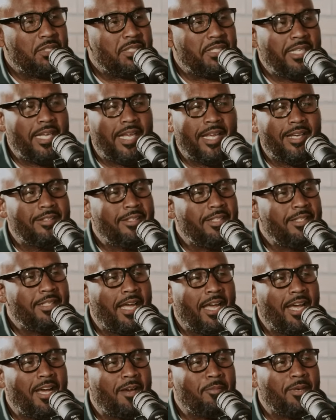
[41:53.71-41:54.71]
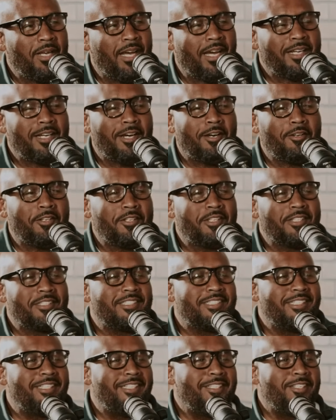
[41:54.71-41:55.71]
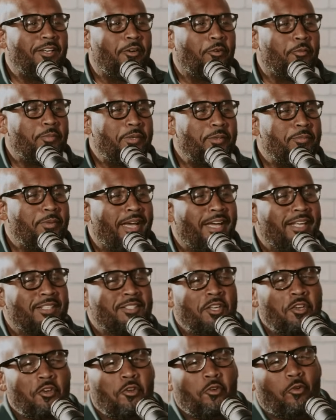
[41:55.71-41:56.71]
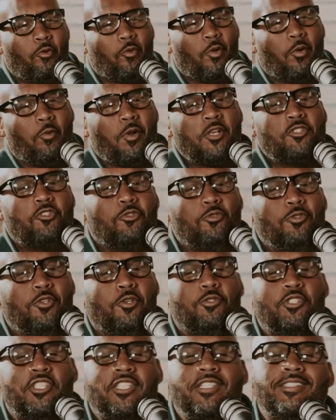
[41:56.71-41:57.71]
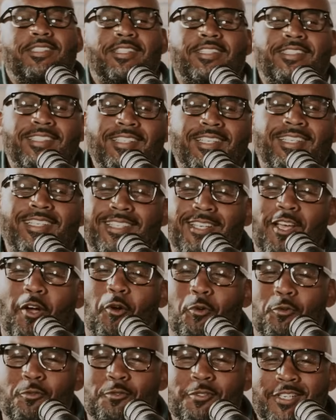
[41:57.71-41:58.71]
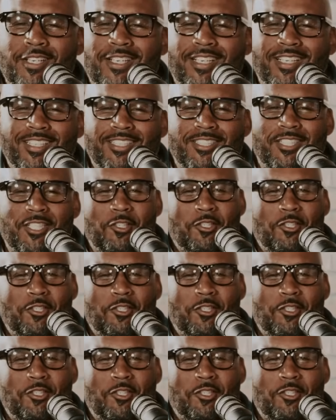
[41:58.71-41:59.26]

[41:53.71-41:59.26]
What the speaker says: She held it down, man. Wow. I call her the CEO. People ask, "Well, what you do?" She's the CEO. Yeah.